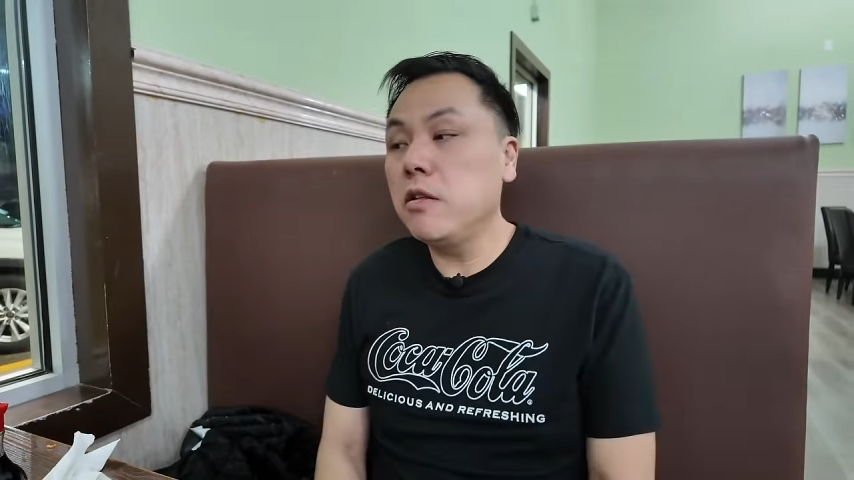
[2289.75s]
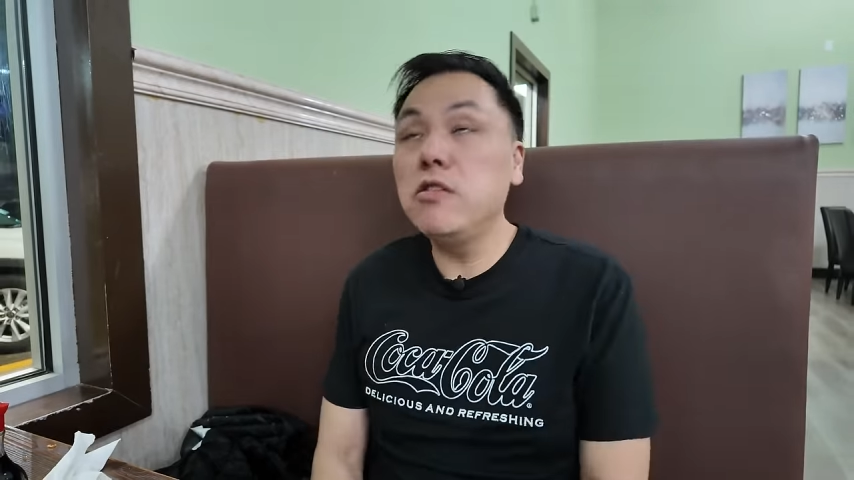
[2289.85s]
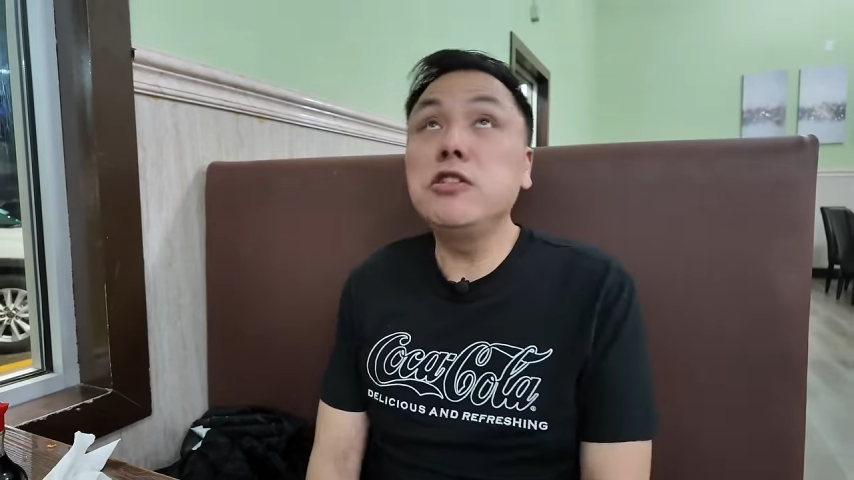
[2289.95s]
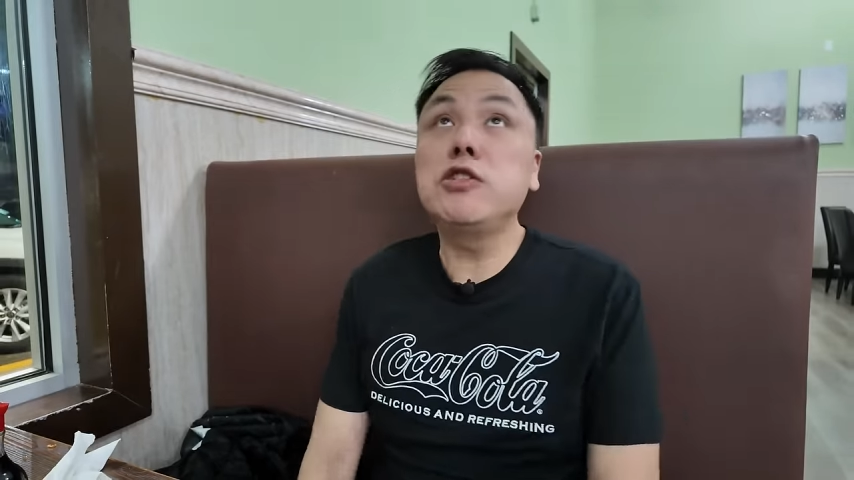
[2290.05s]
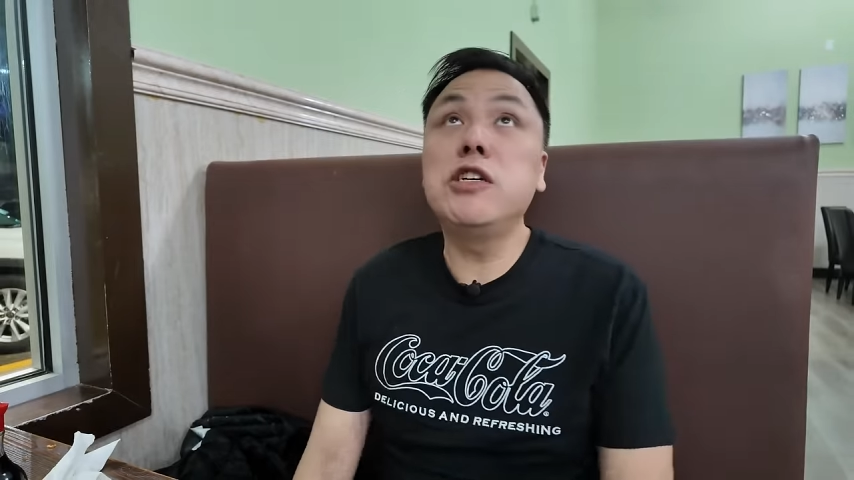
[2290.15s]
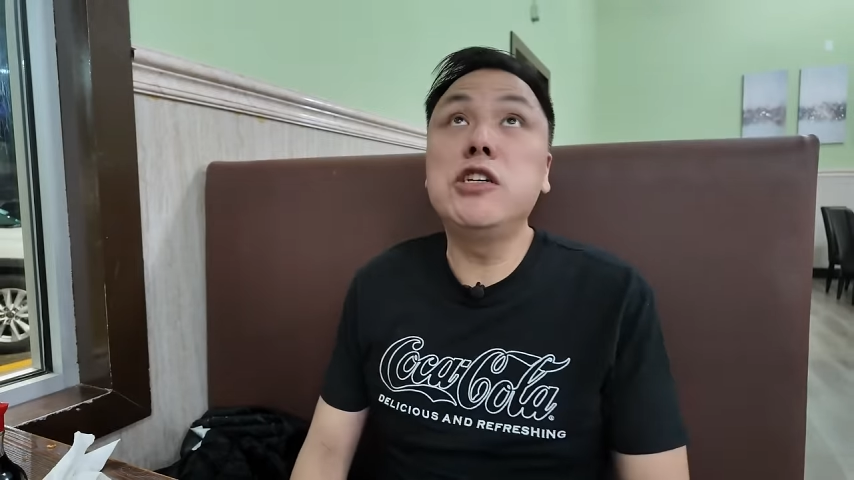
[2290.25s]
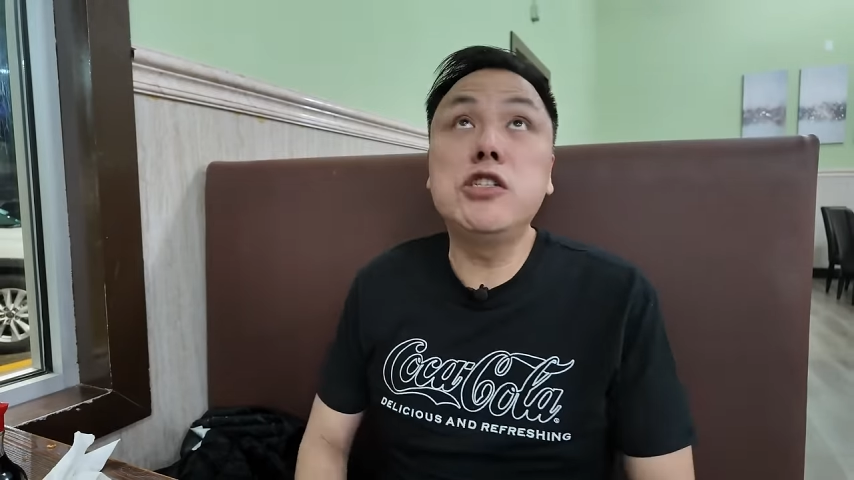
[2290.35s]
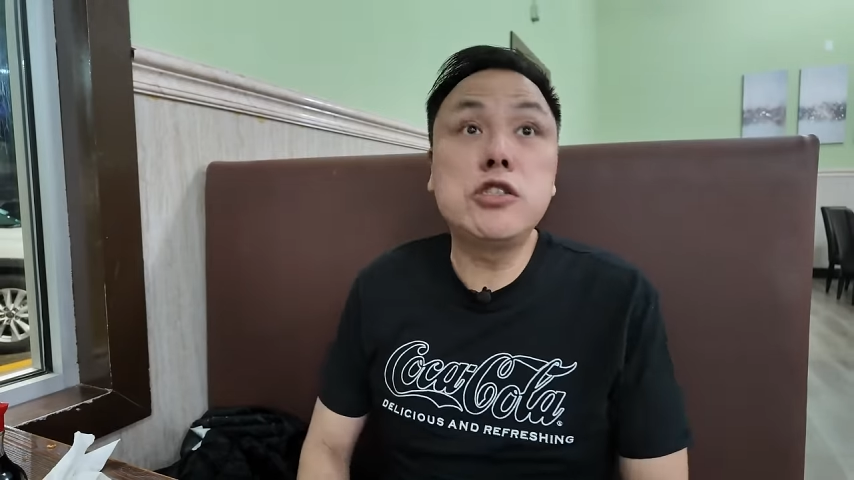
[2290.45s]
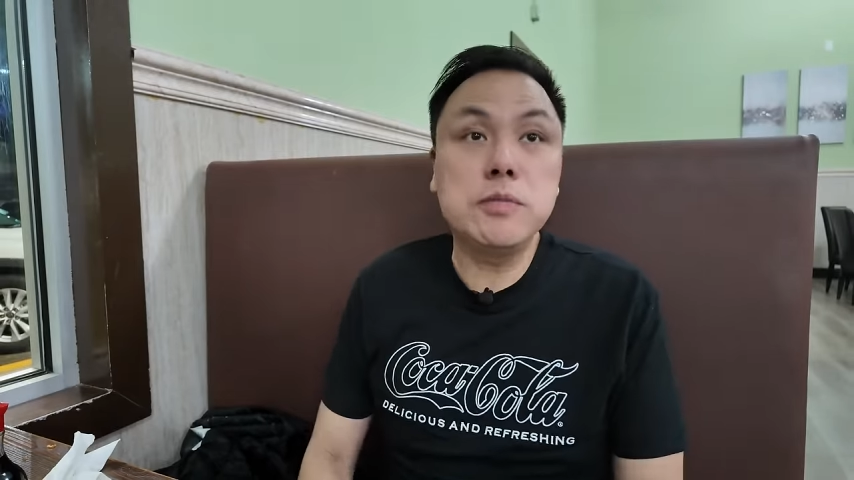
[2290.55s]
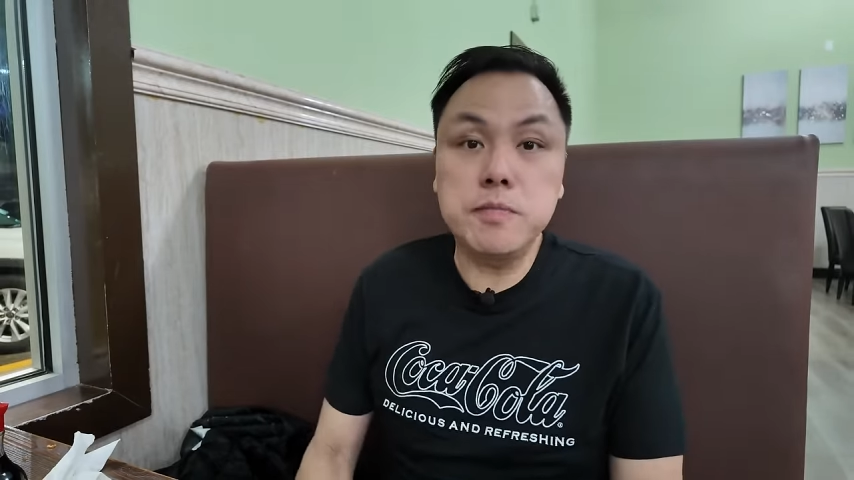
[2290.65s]
this
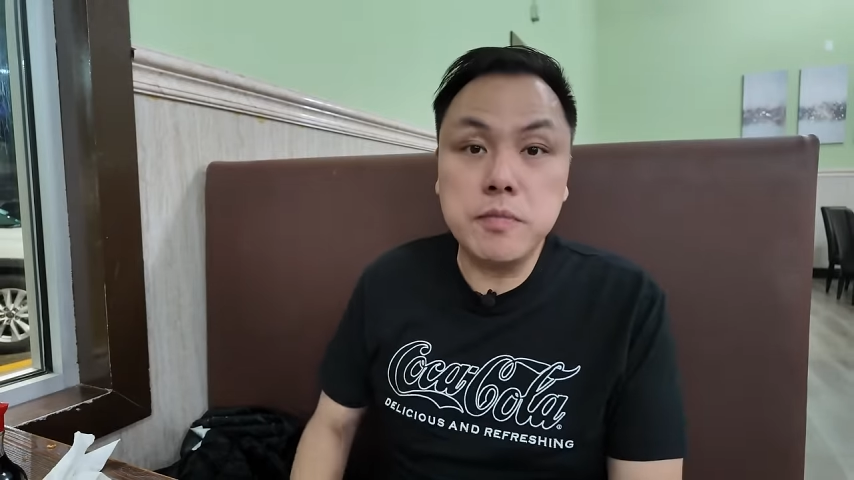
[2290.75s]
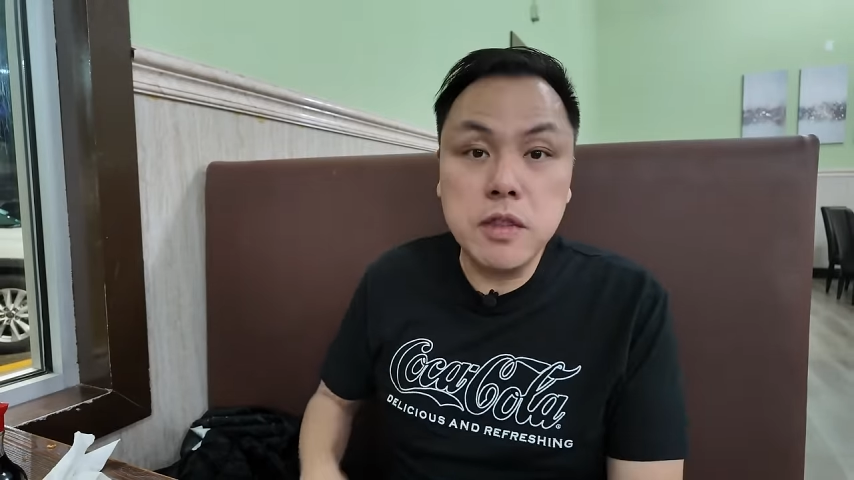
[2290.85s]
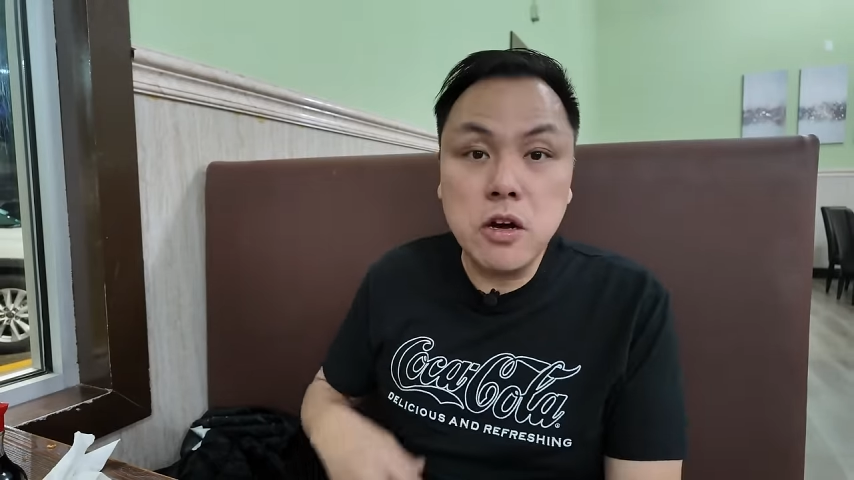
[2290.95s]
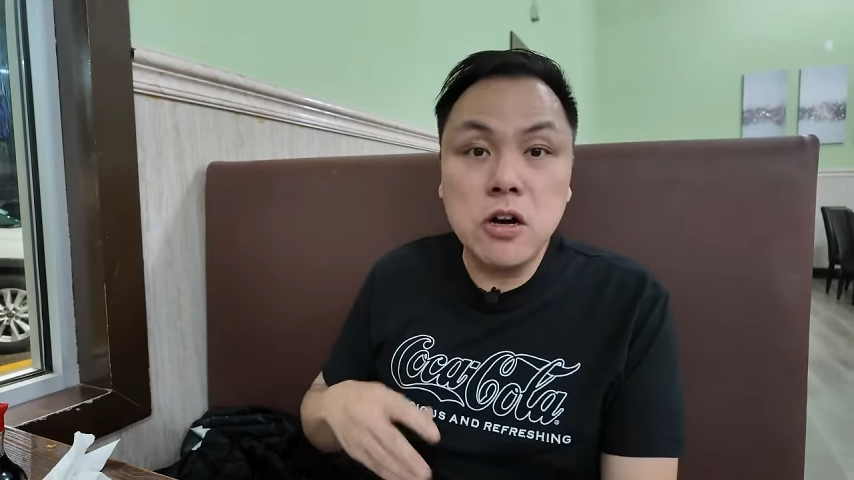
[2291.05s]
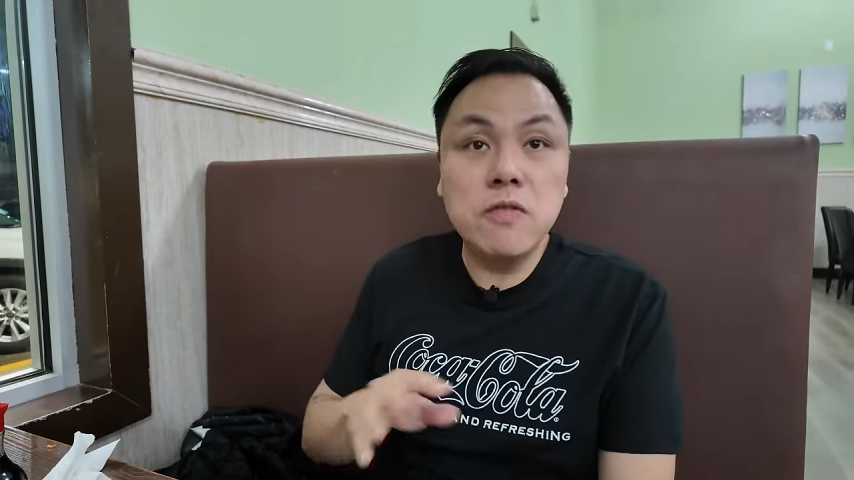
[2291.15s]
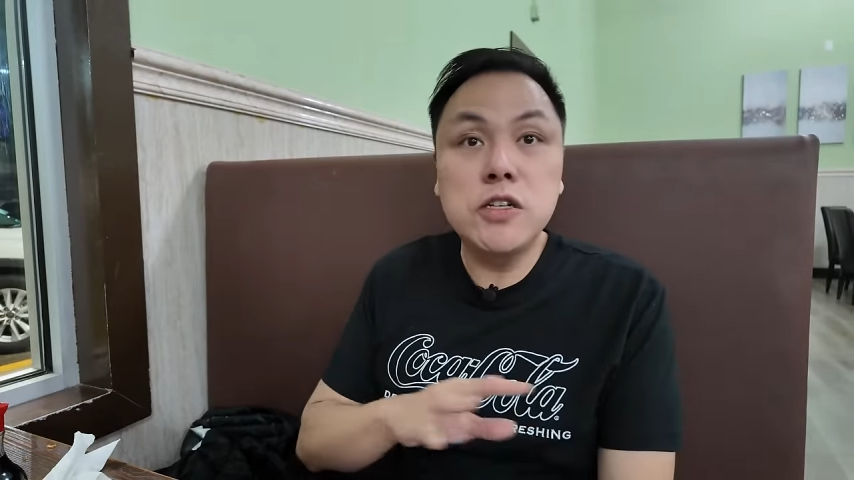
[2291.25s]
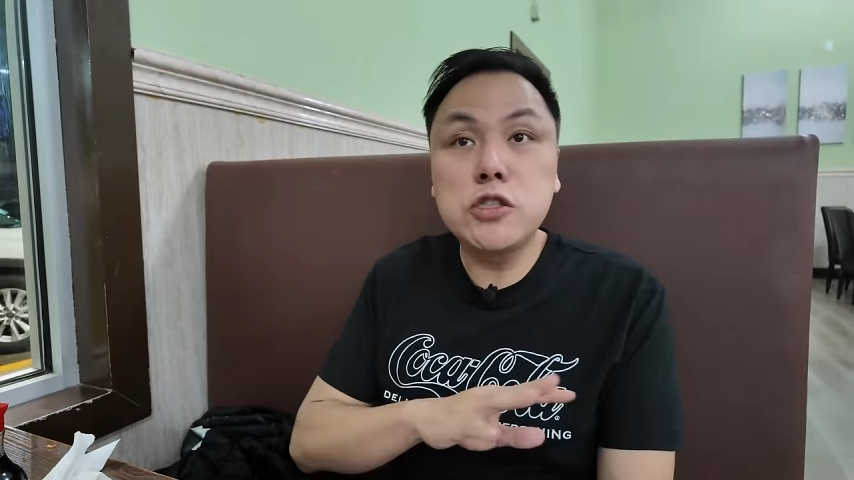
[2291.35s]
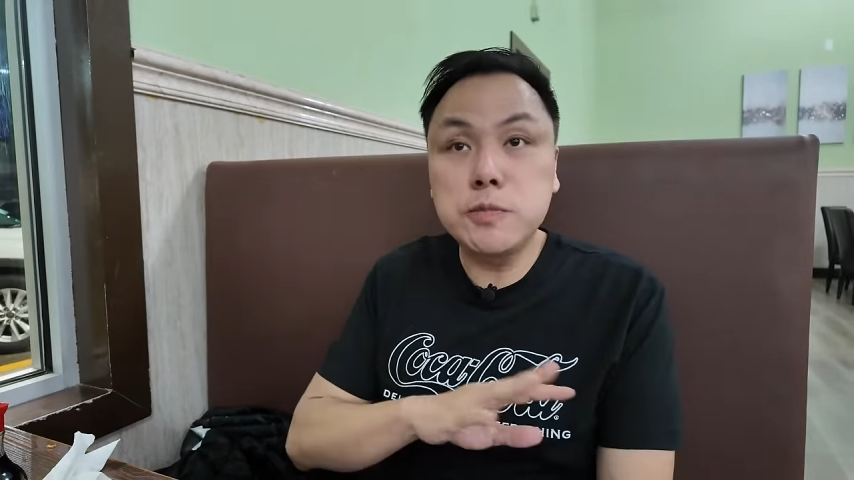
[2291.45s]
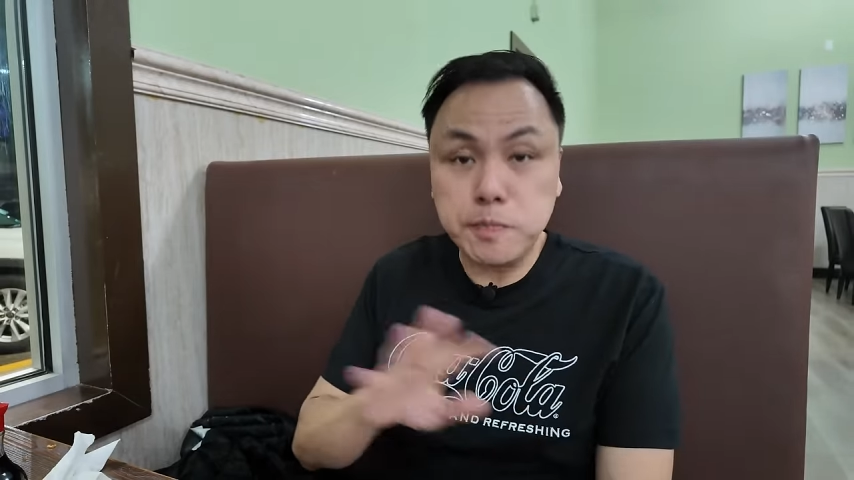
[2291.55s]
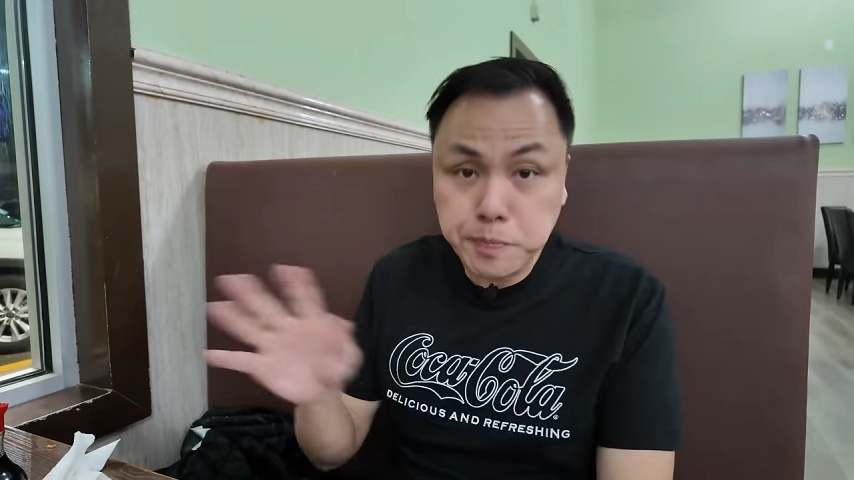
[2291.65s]
is the
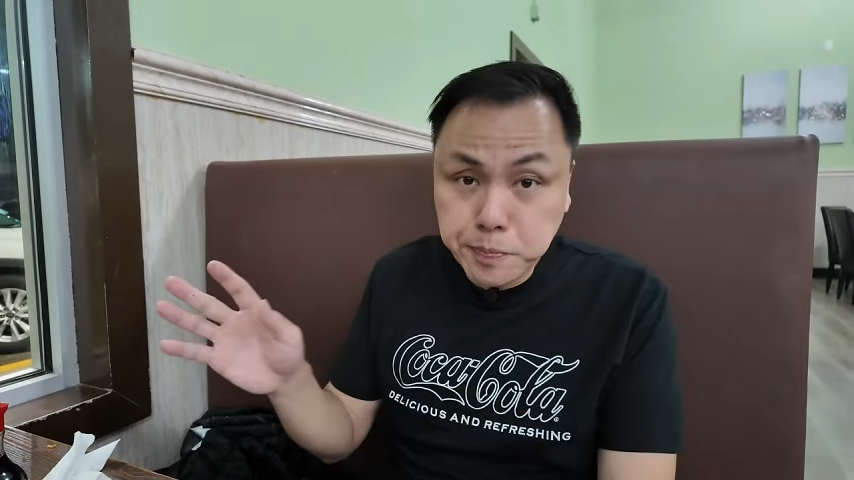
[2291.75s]
Harvest